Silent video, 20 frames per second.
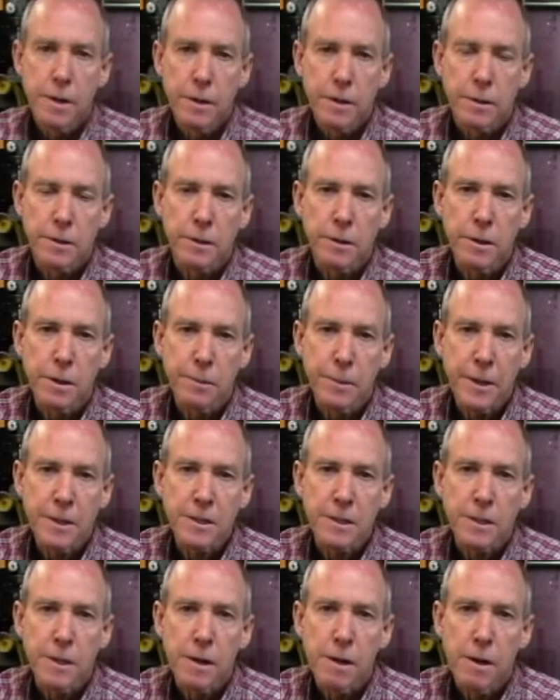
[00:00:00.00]
So the
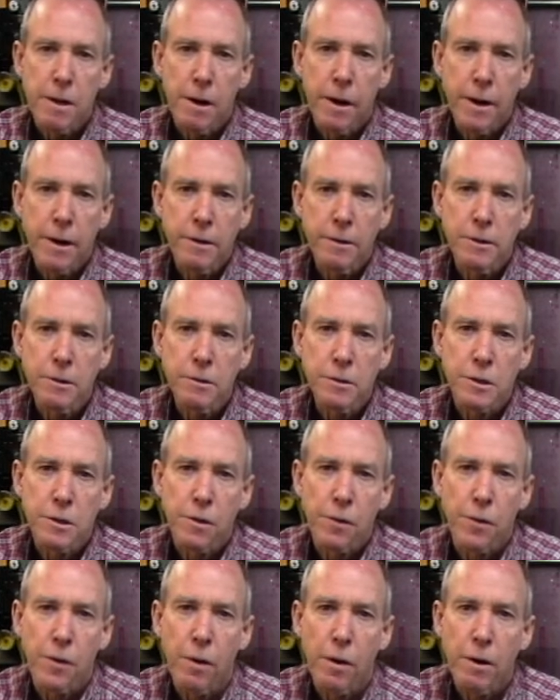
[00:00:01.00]
best I could do
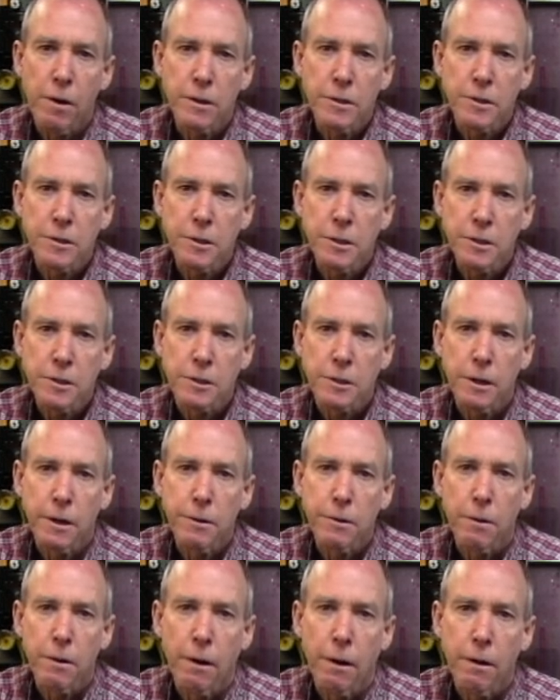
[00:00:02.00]
so far is just
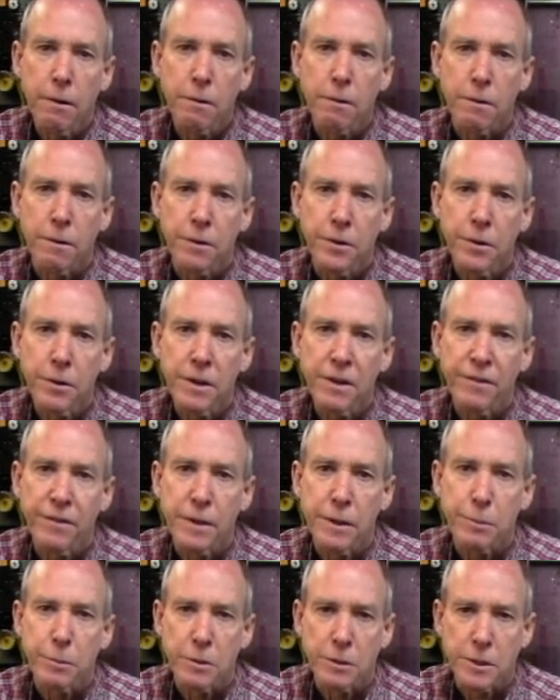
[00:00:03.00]
under 130
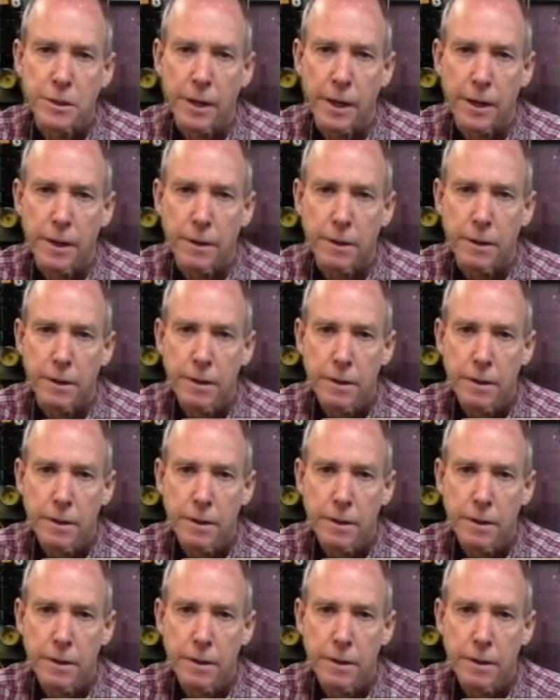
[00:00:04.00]
feet per second.